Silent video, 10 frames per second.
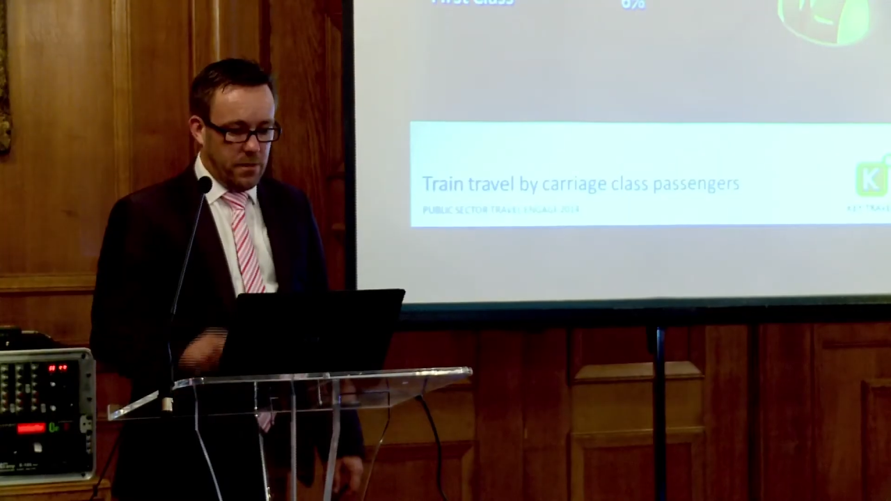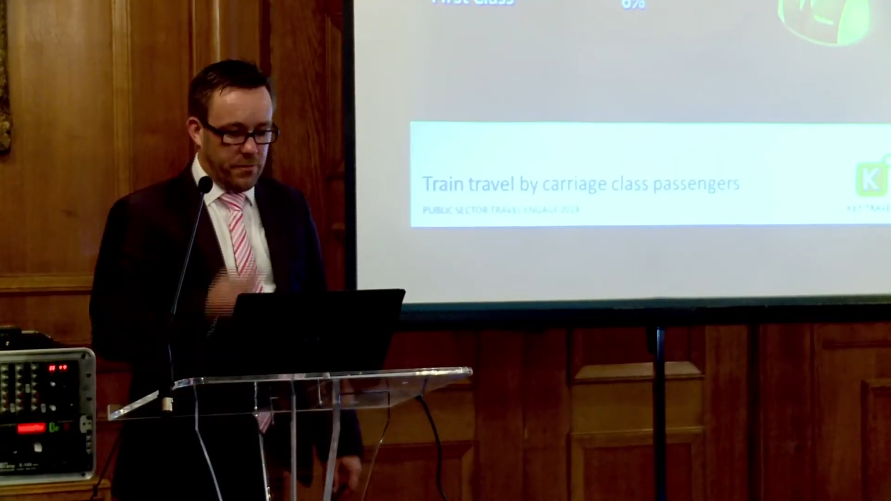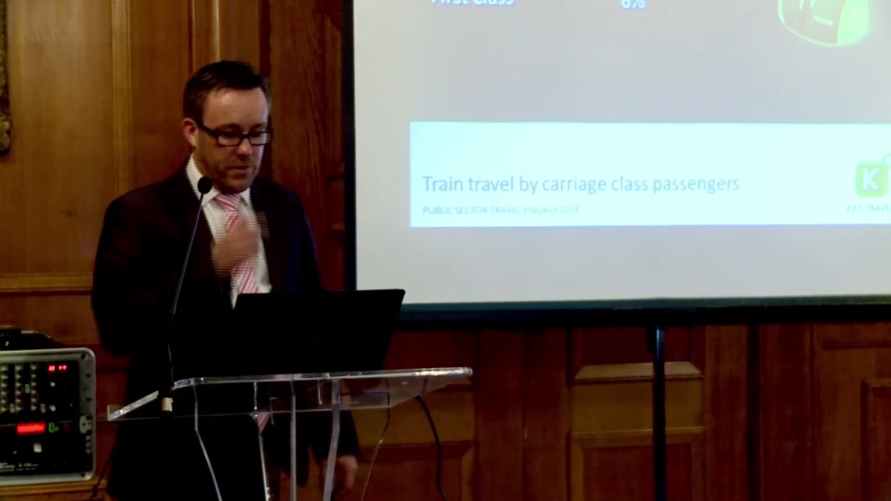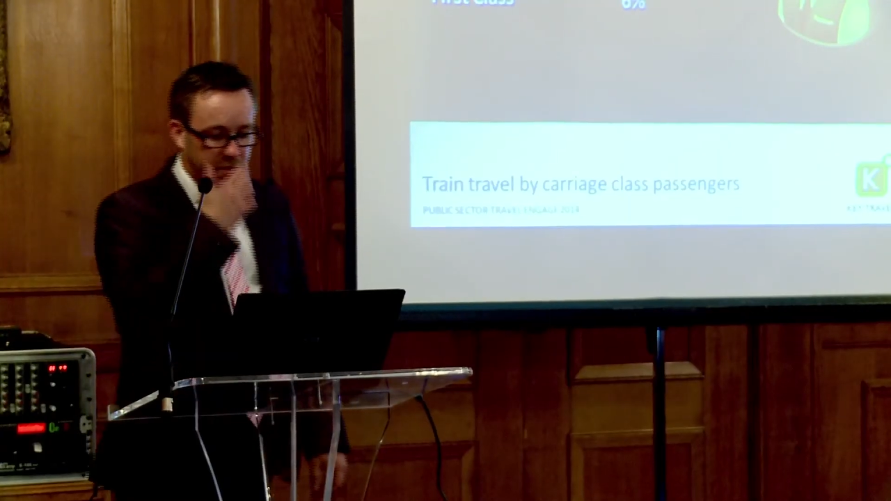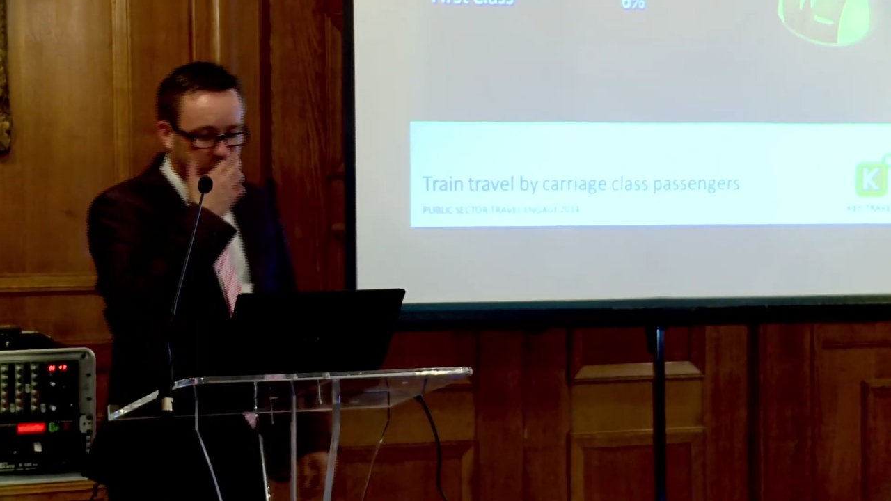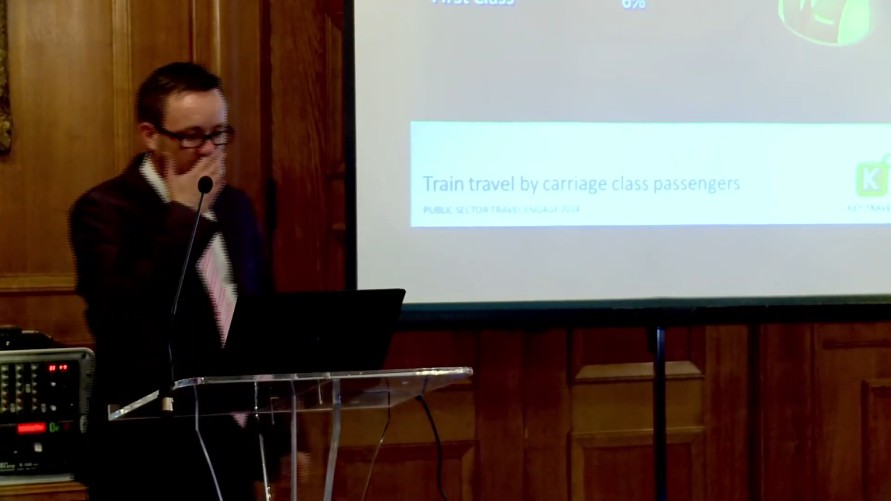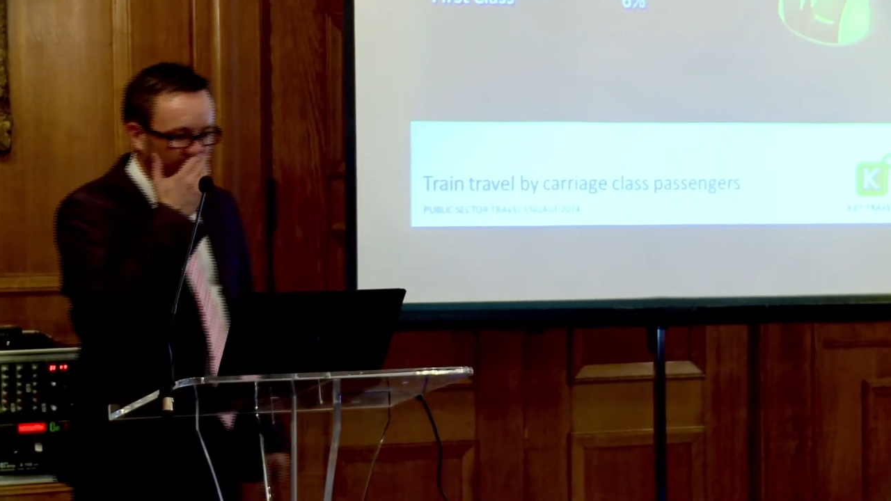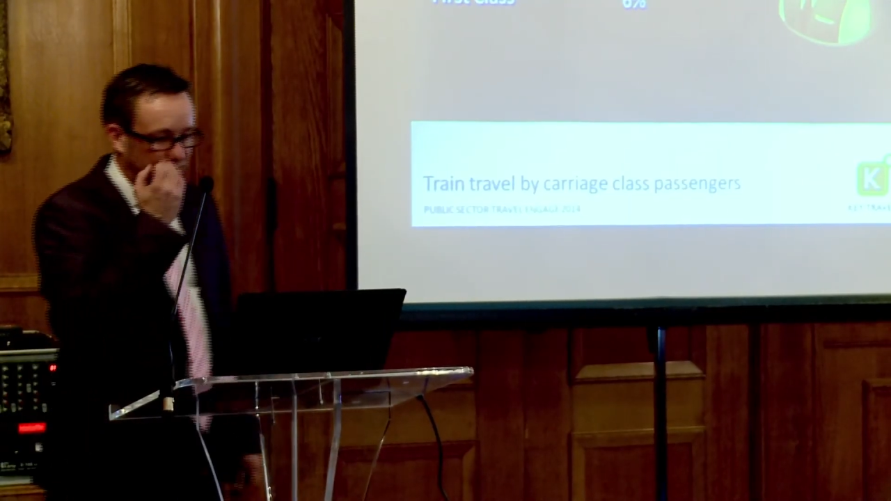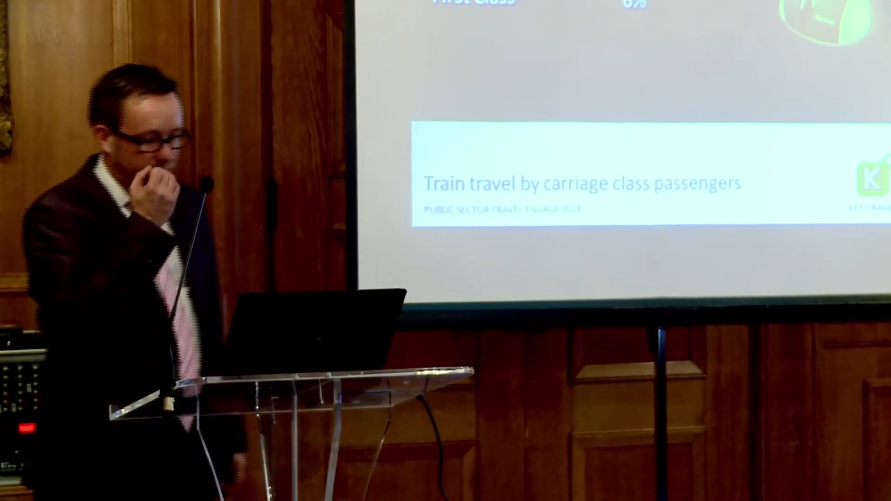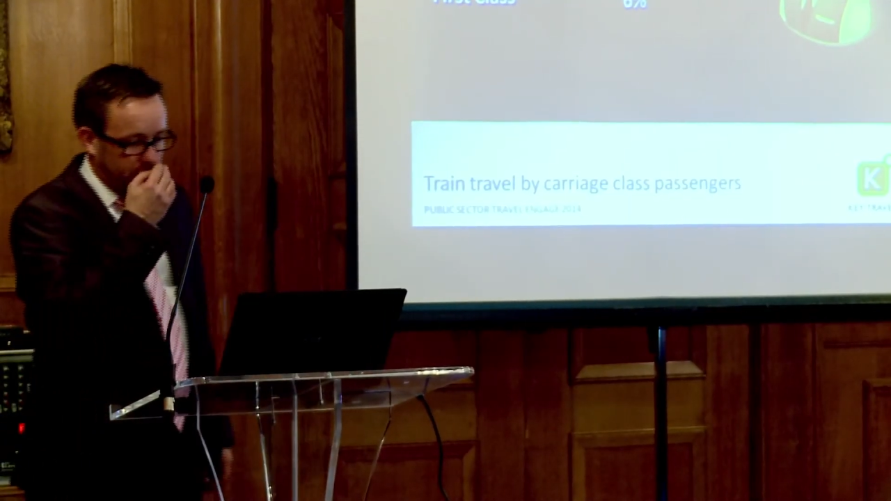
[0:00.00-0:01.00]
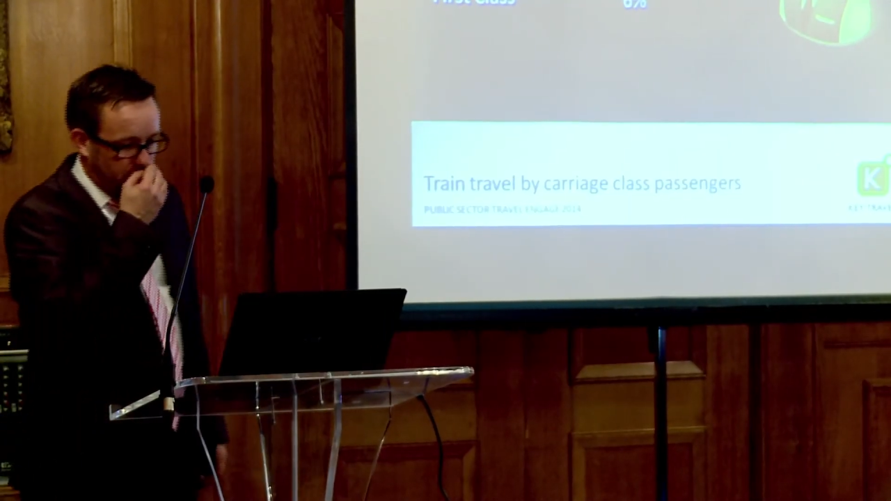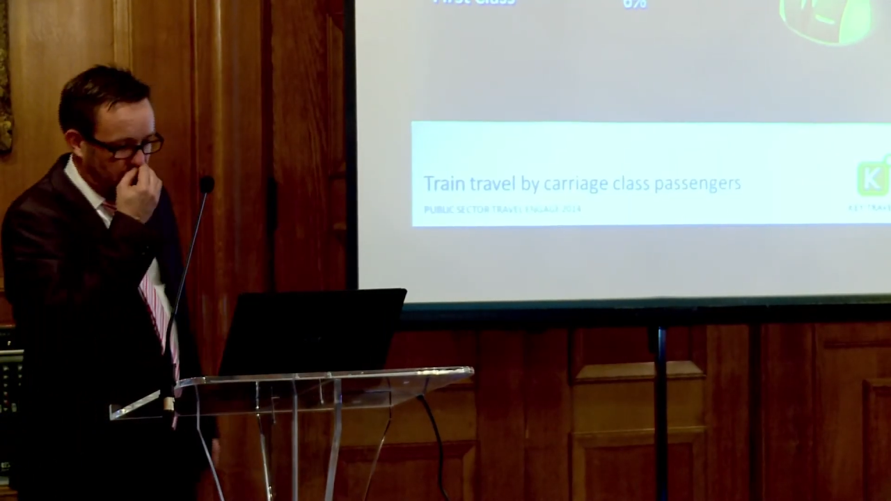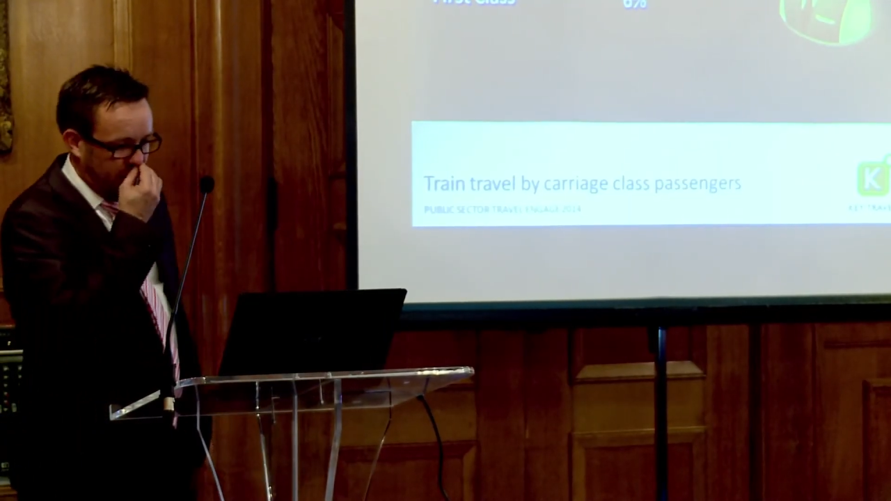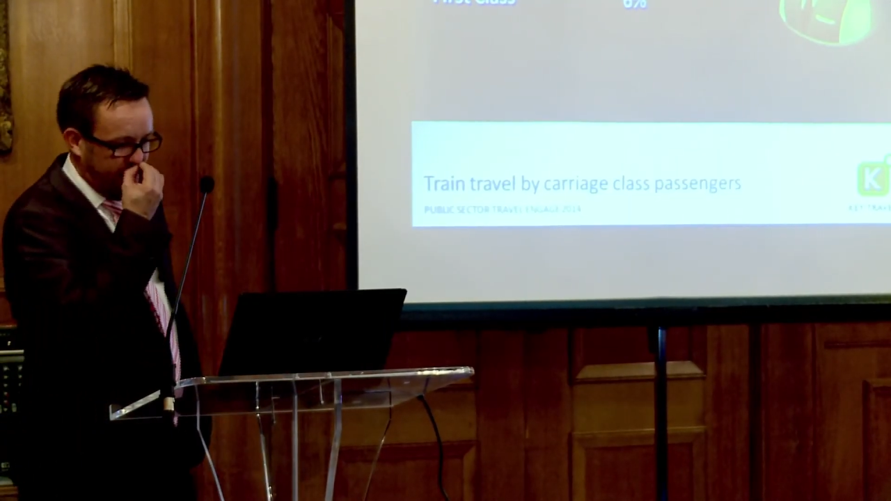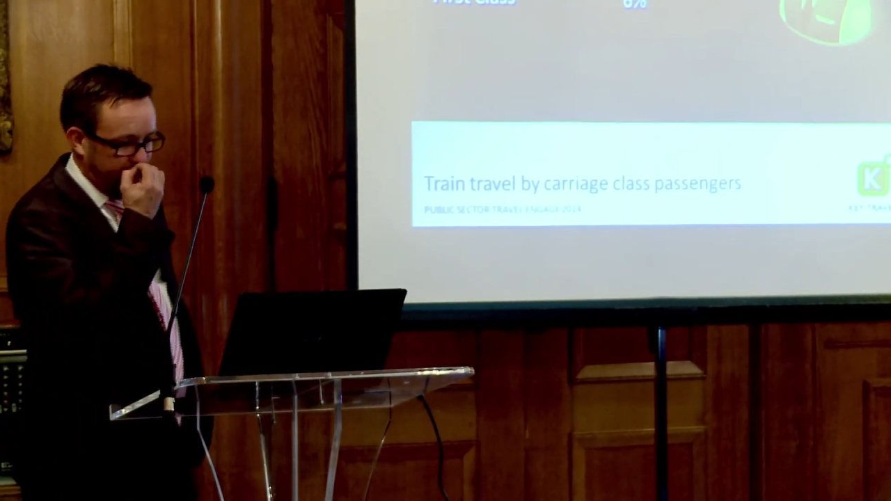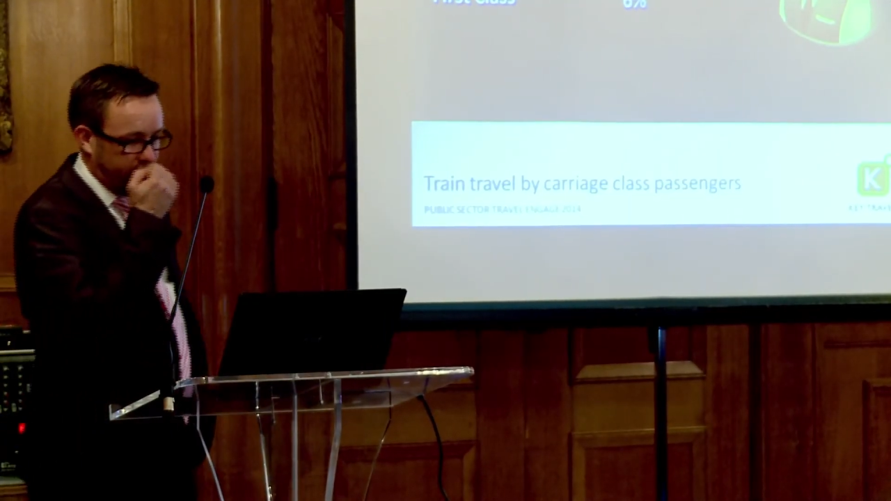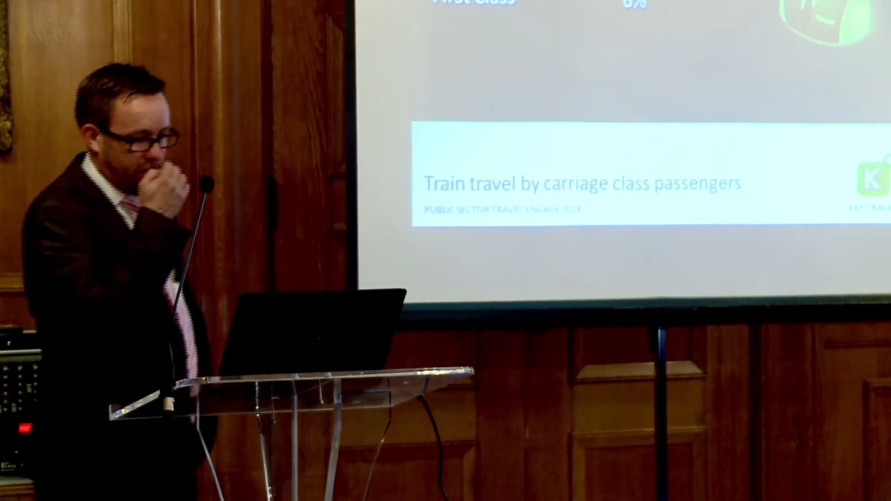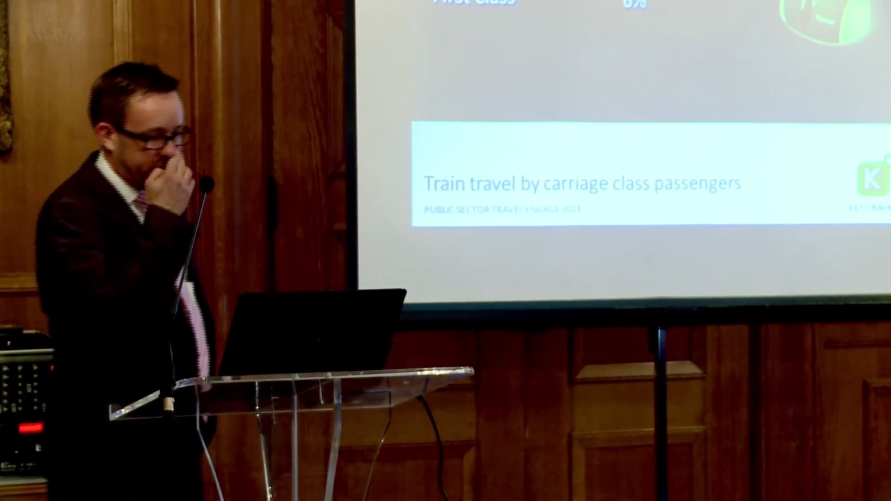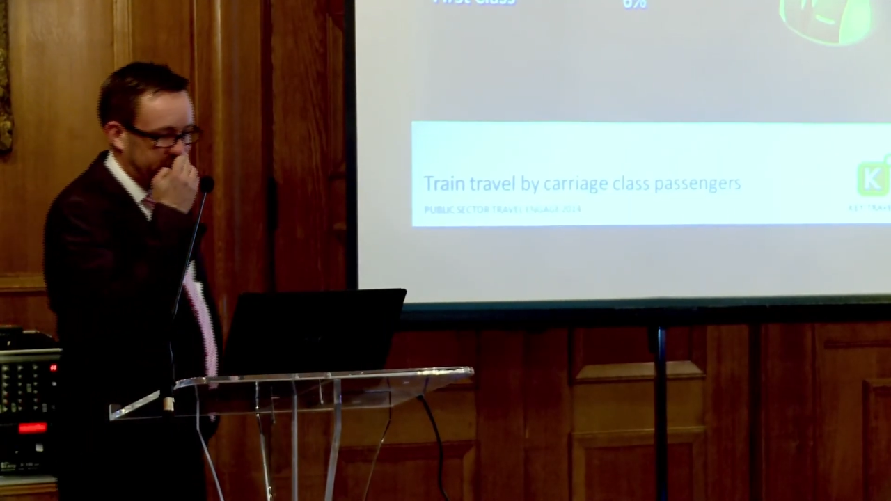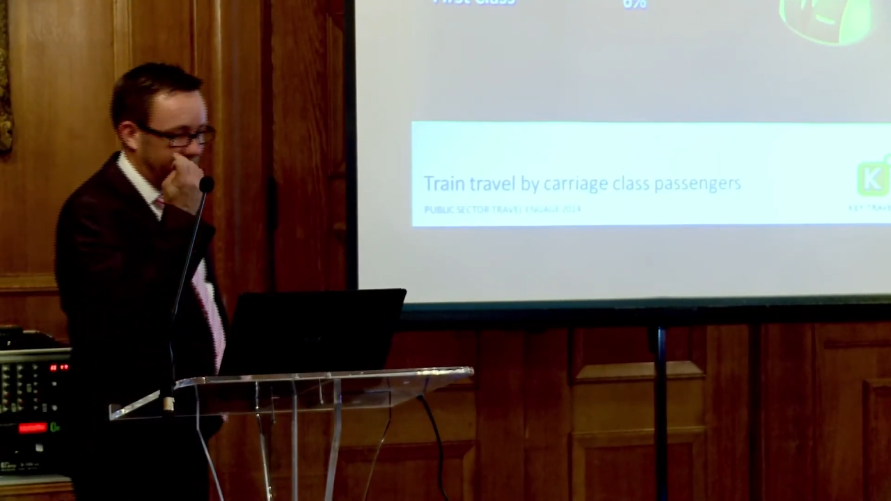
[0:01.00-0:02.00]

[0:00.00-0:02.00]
This is quite an interesting